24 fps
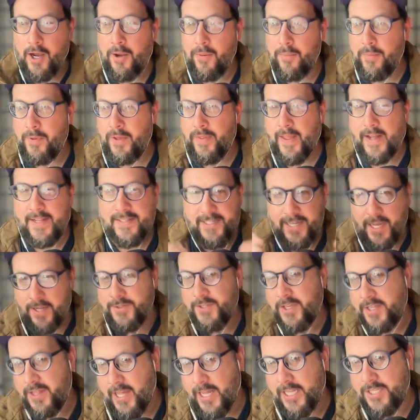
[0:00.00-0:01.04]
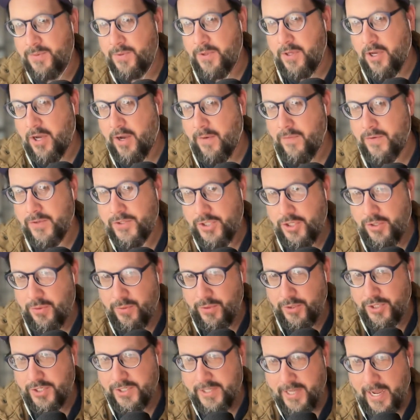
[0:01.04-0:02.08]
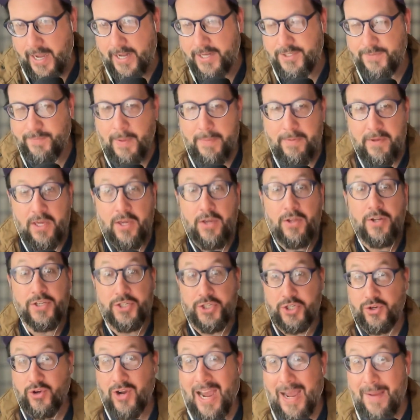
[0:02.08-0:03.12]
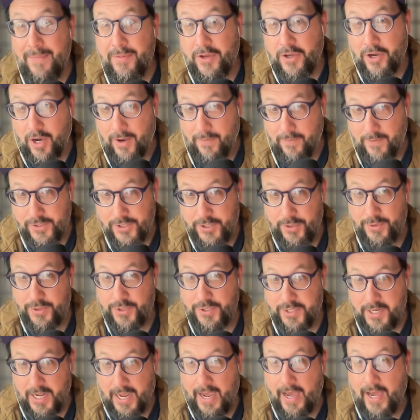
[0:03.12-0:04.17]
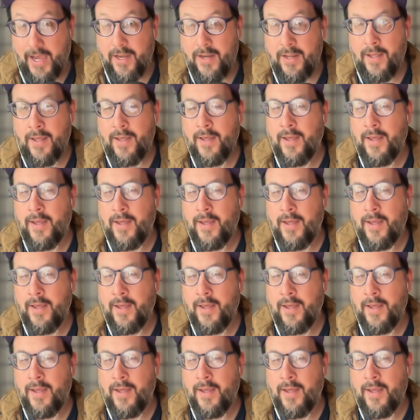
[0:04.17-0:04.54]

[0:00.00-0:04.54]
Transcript: And that sounds like that's what the conference you were just had. So maybe can you describe the conference you were just at?